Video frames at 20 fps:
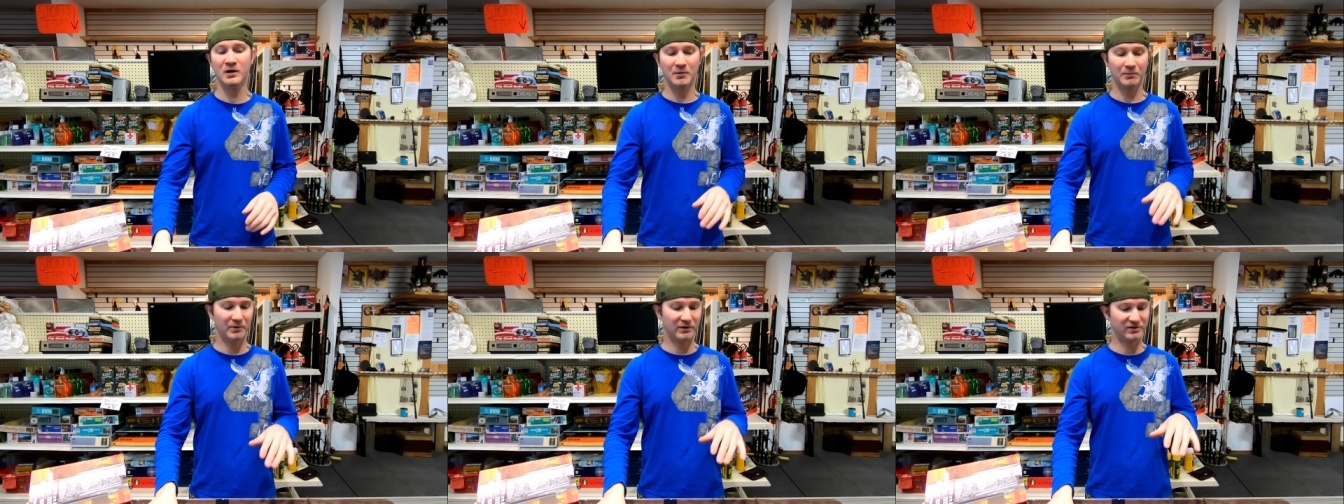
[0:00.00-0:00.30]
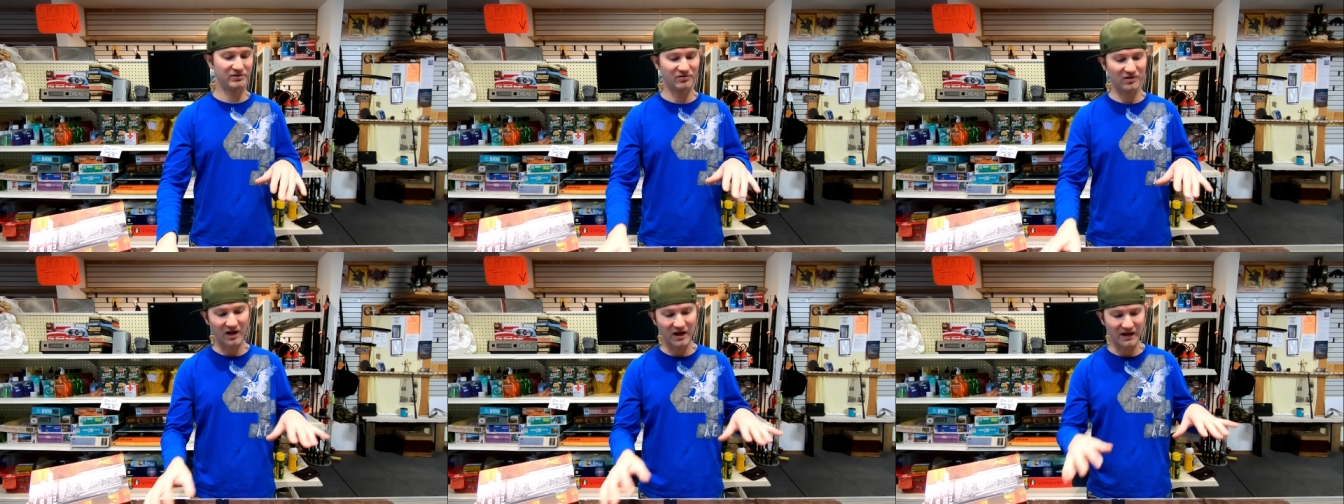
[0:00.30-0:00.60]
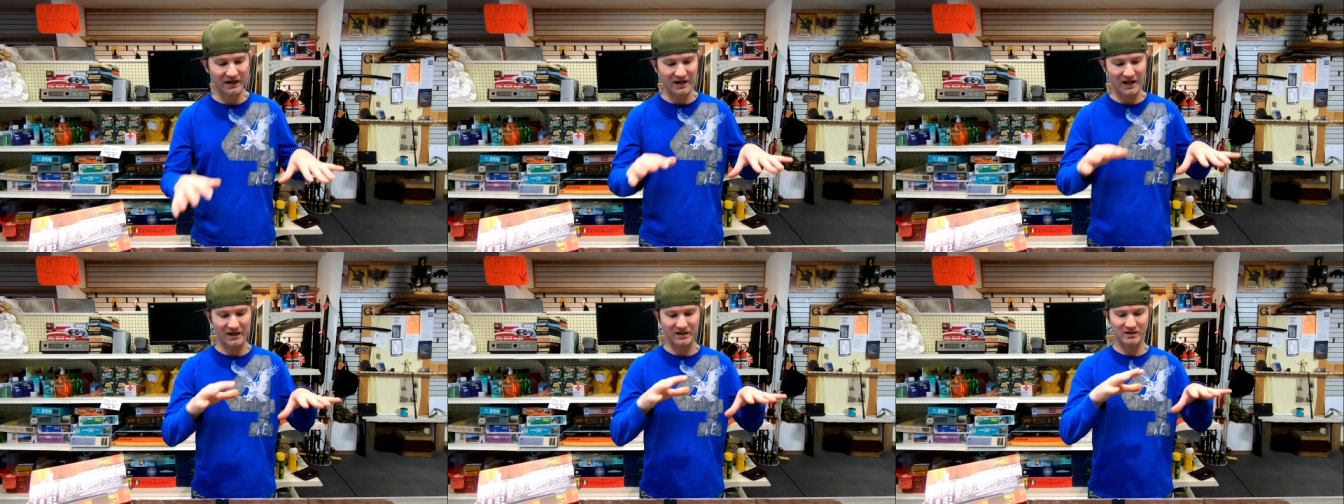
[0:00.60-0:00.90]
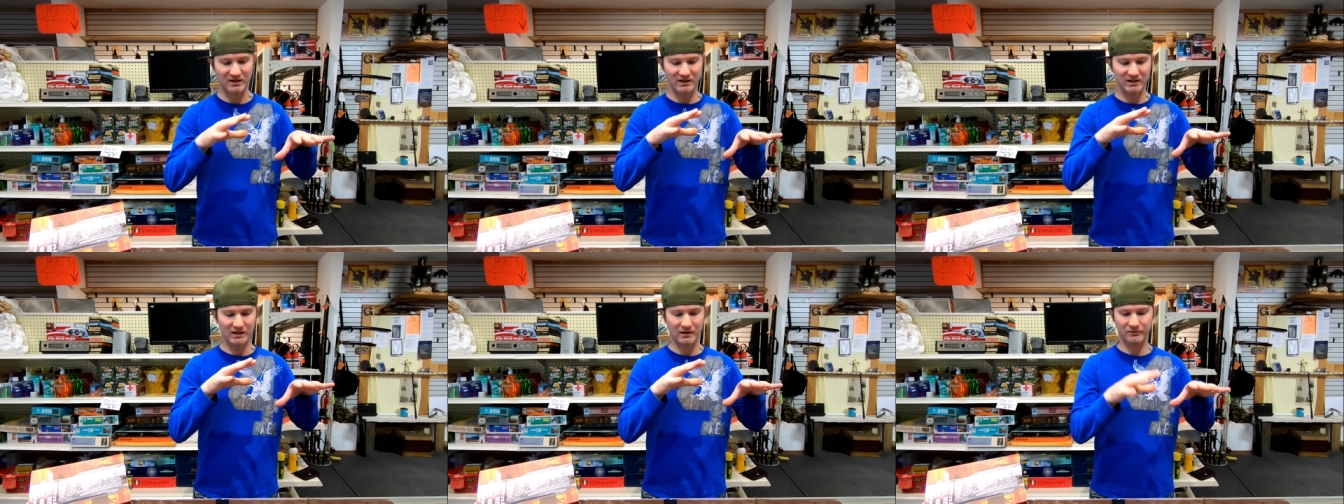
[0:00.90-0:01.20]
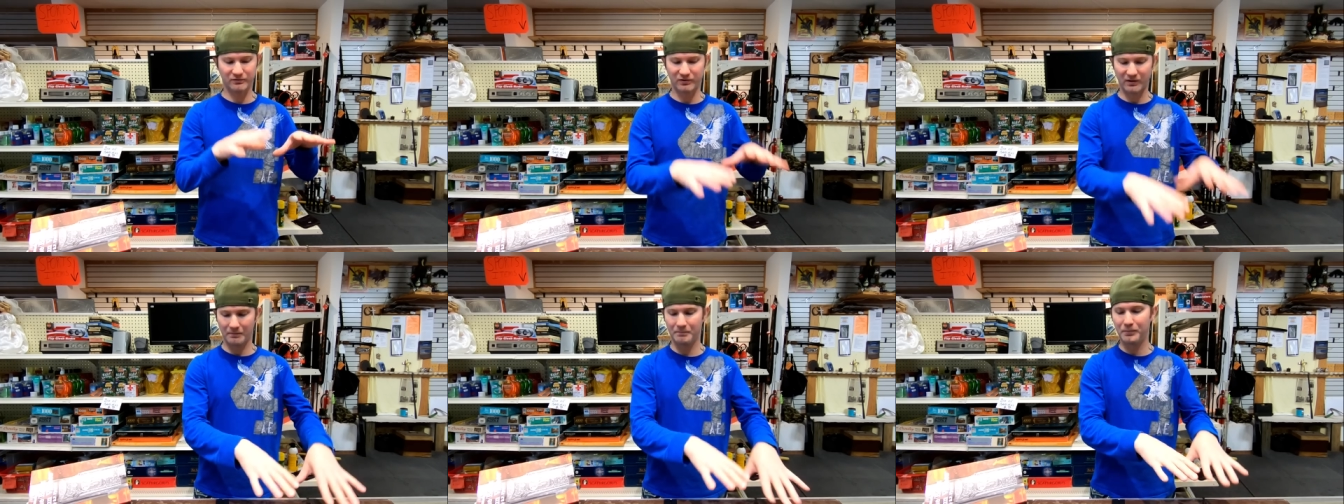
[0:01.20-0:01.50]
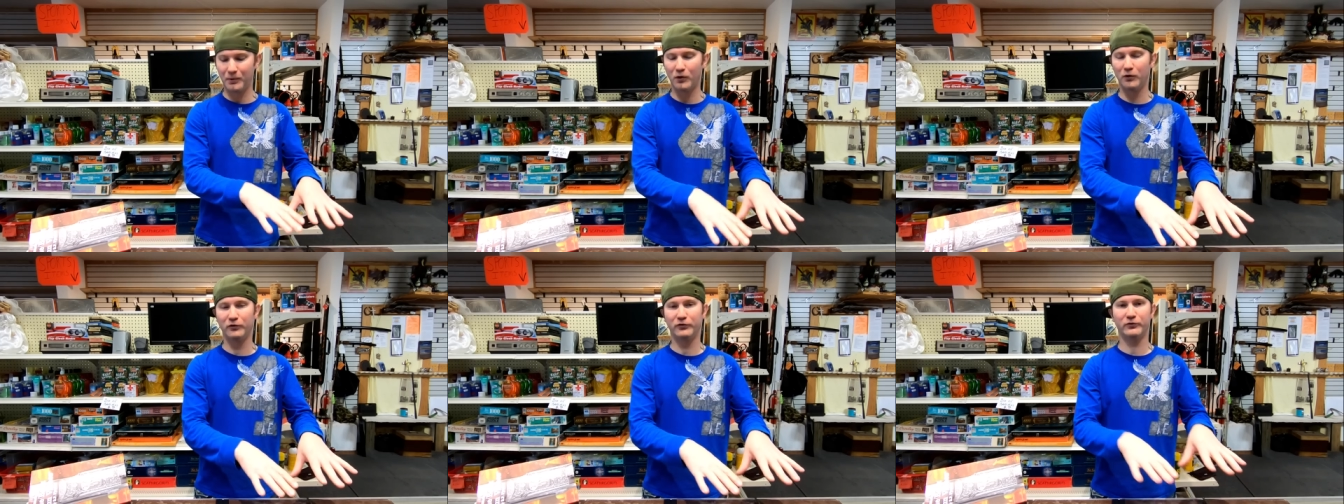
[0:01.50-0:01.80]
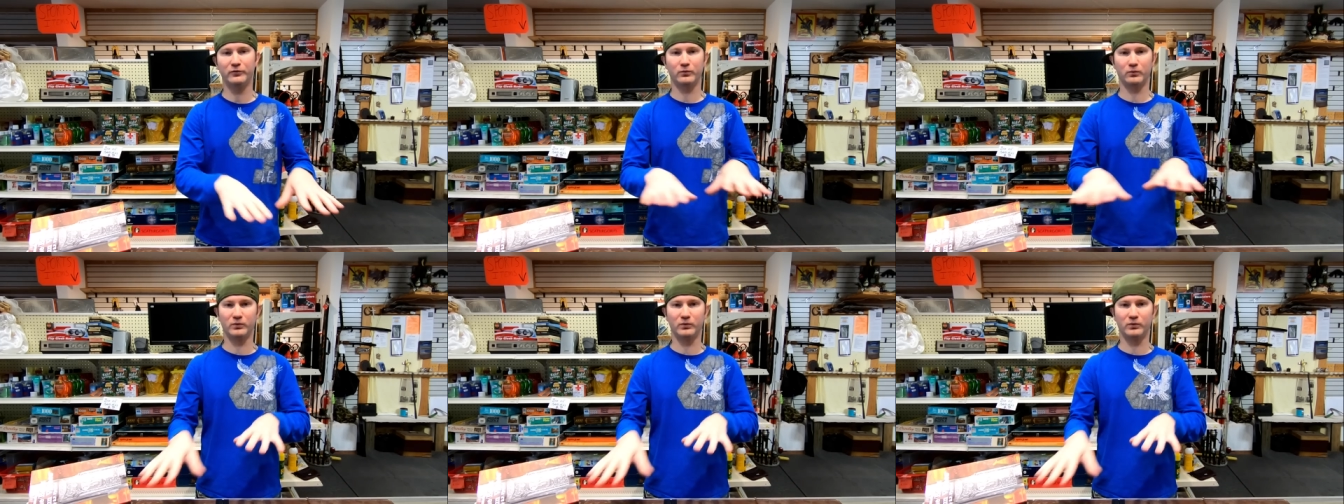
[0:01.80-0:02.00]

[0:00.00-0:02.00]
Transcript: But saying I could get them both